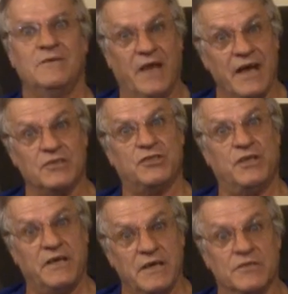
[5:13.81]
Yes,
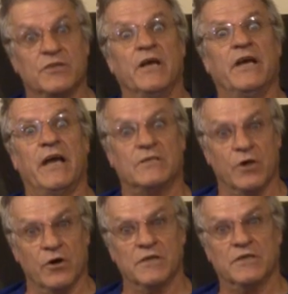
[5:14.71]
she is. It's
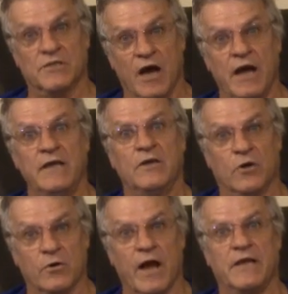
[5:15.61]
her design,
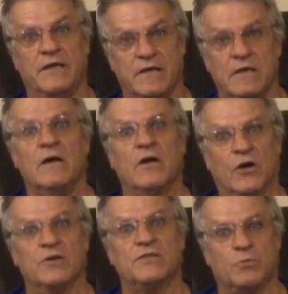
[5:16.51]
her idea,
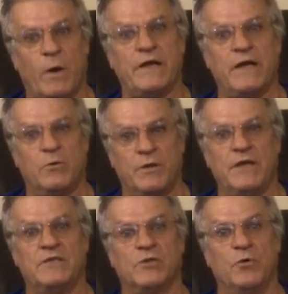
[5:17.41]
her sweat
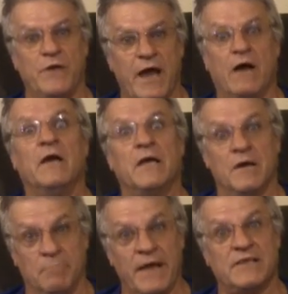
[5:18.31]
equity, so yeah,
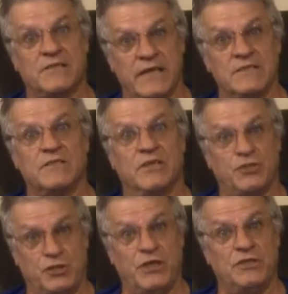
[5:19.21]
it makes sense that
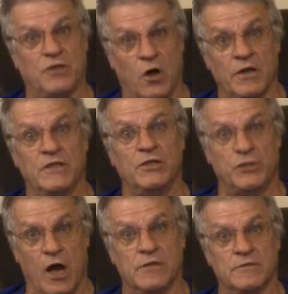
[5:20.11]
she's calling the
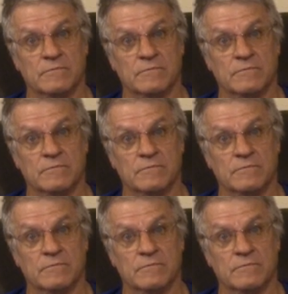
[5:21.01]
shots.